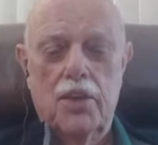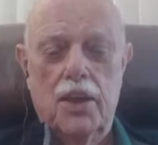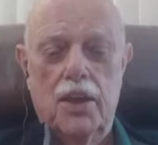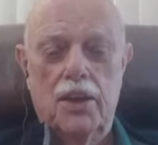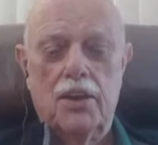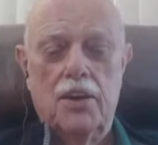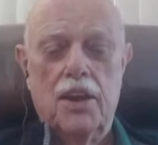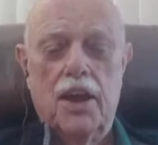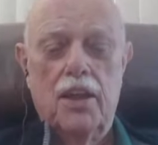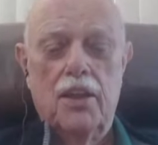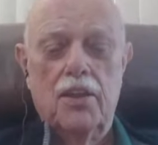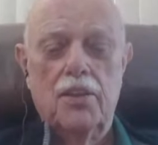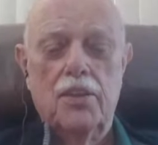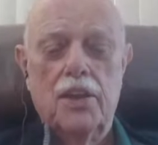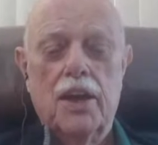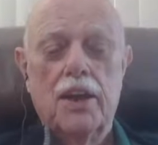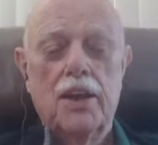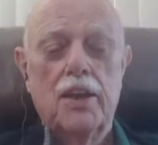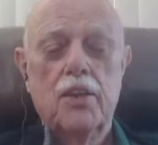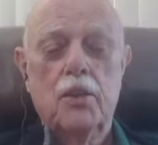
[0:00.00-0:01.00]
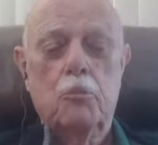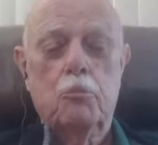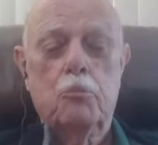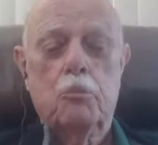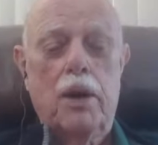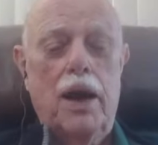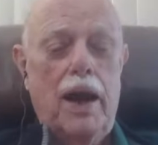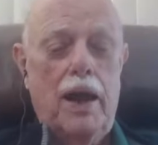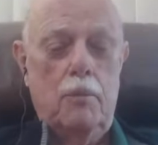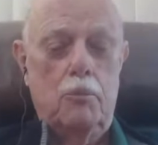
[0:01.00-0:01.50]
that none of the
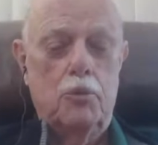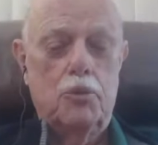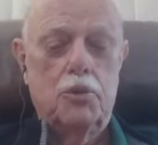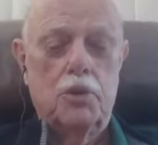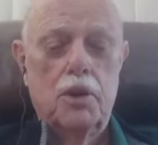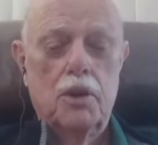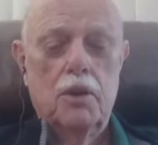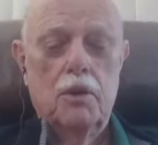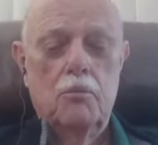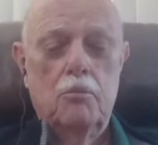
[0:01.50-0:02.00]
pipes,